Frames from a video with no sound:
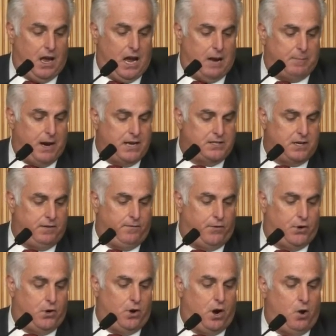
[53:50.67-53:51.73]
I'm asking for
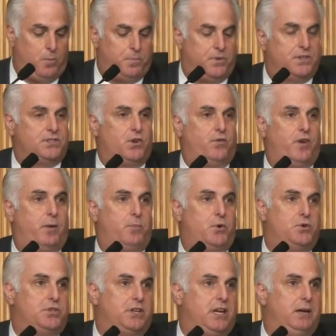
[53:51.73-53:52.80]
your help this
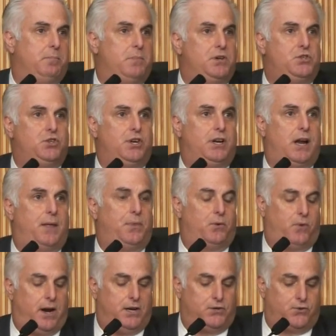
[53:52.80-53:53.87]
November to keep Michigan on the
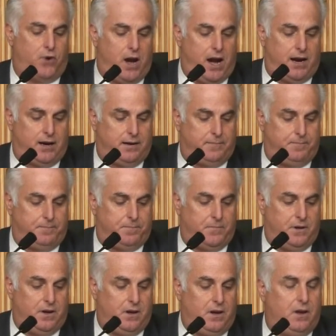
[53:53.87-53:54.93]
right track,
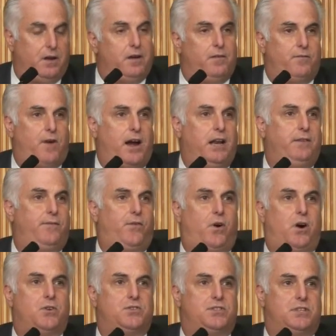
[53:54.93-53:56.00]
fighting for
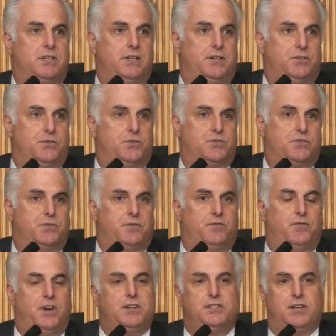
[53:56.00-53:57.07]
our seniors,
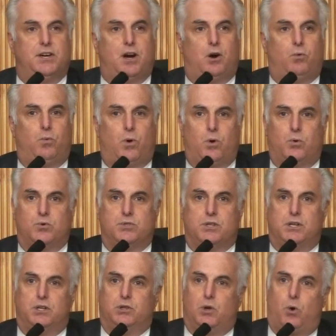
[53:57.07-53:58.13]
fixing our roads,
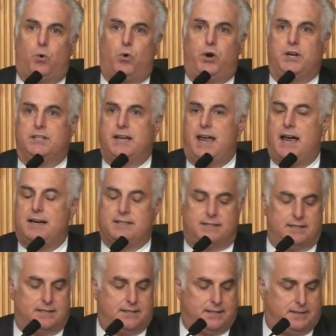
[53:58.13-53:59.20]
and lowering
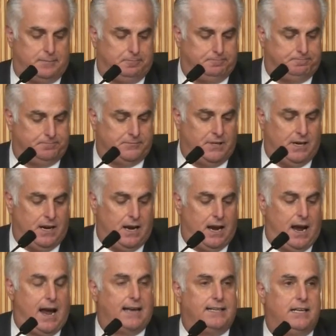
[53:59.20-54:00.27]
taxes.
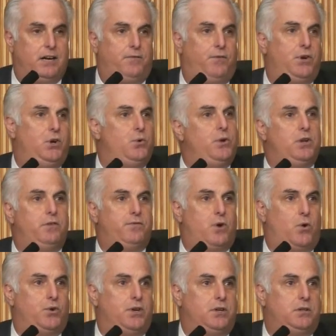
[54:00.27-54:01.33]
I did it for you in
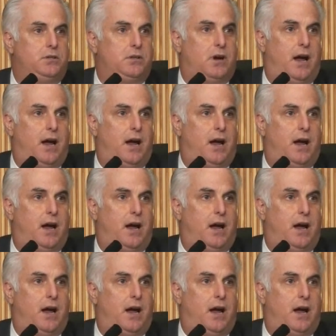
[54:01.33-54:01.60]
Livonia.